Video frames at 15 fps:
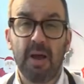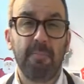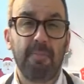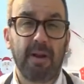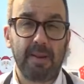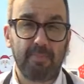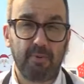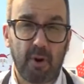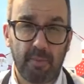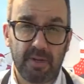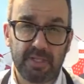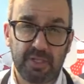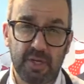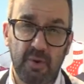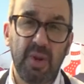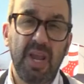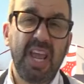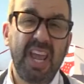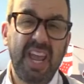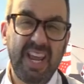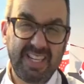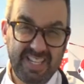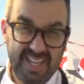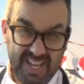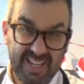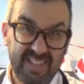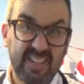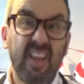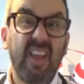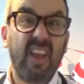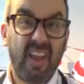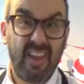but I promise you it is,